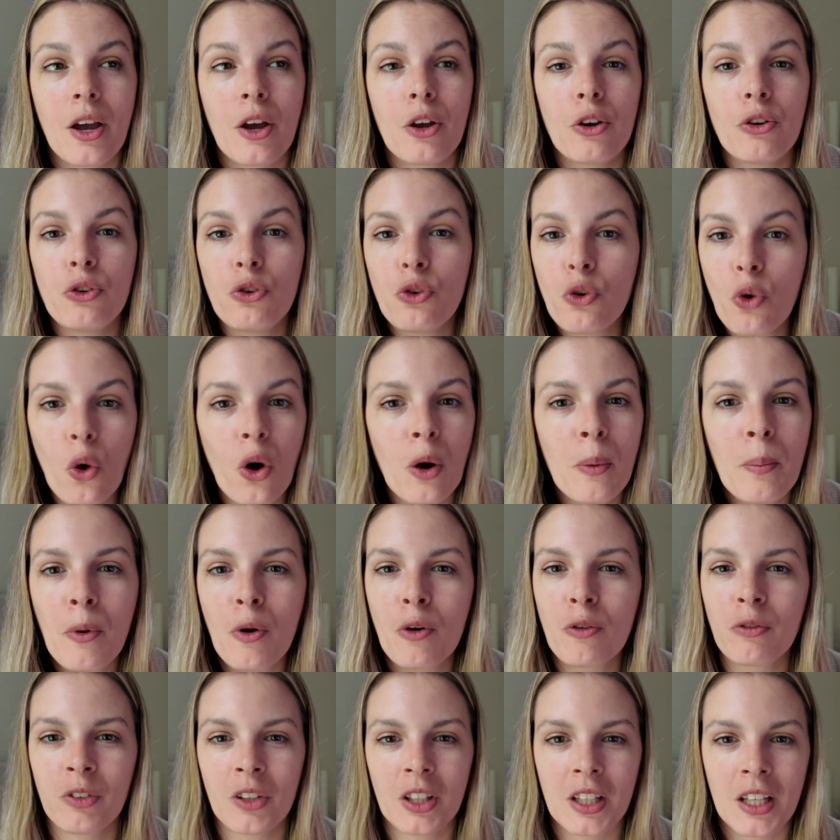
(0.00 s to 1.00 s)

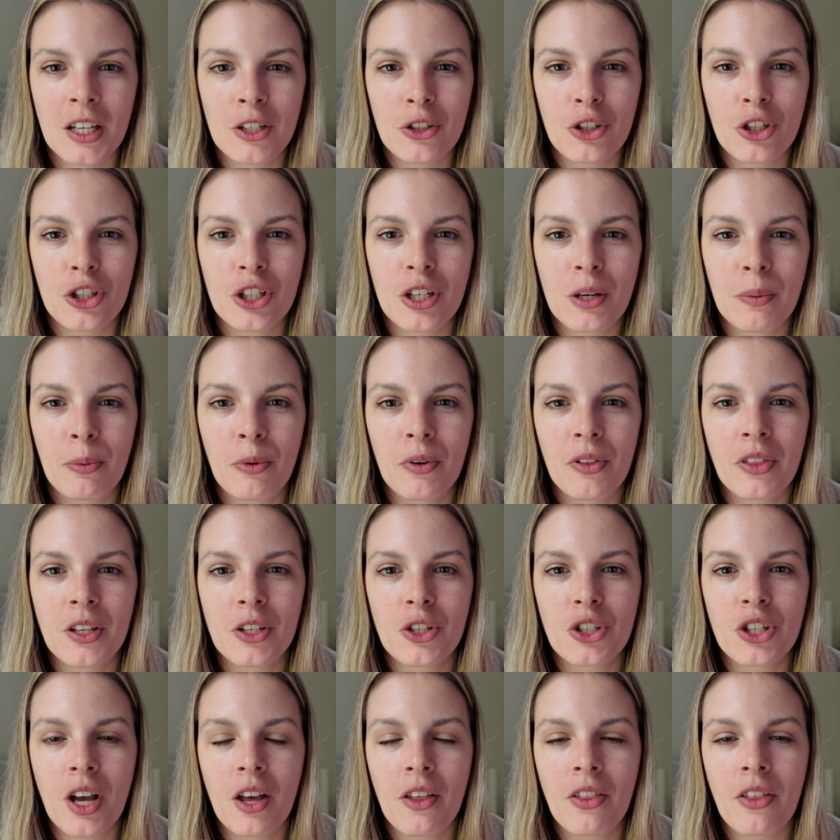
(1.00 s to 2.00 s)
normal relationship with
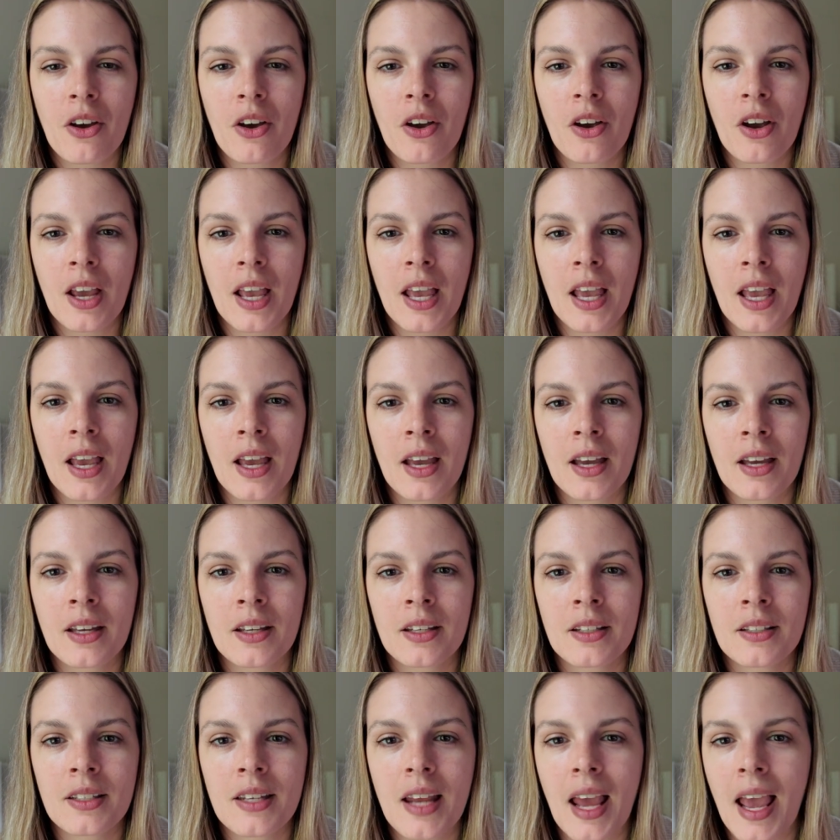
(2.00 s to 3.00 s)
each other,
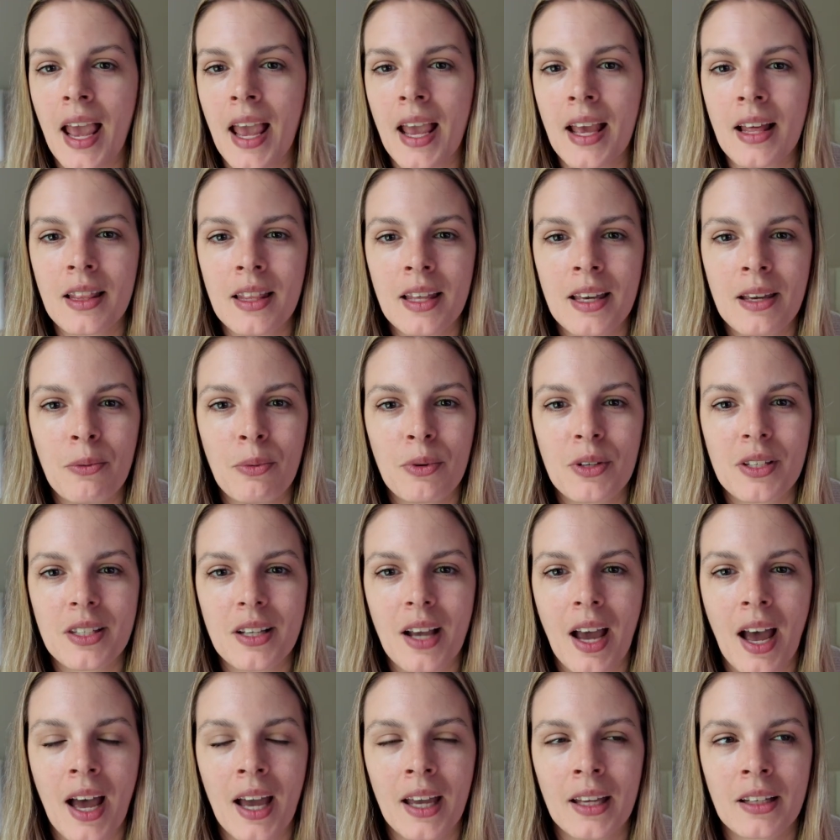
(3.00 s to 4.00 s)
and Ailey was
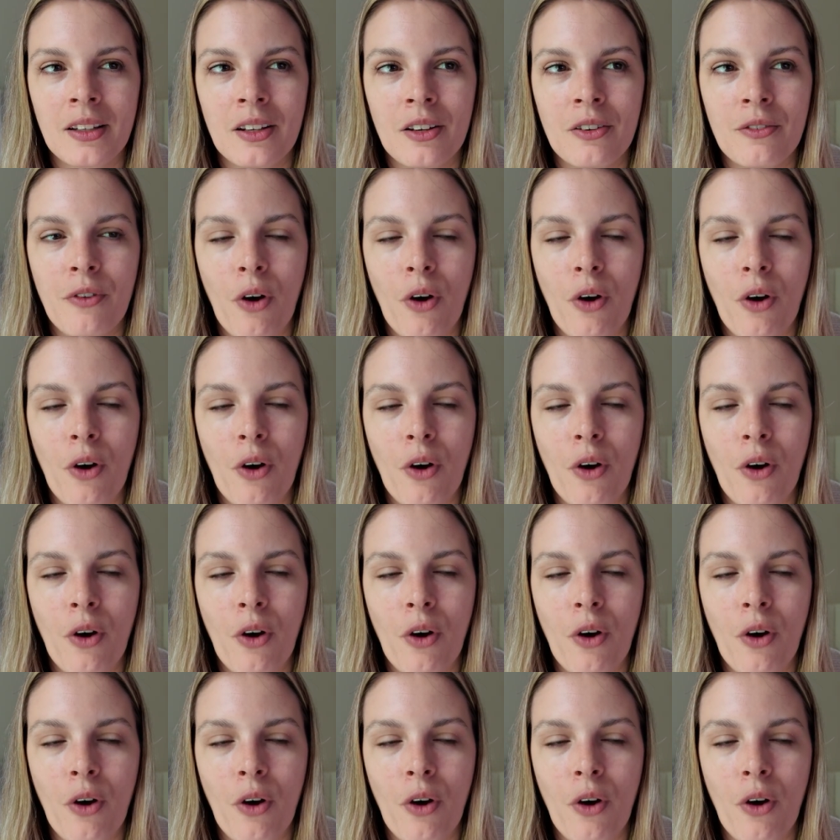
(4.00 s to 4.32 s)
kind of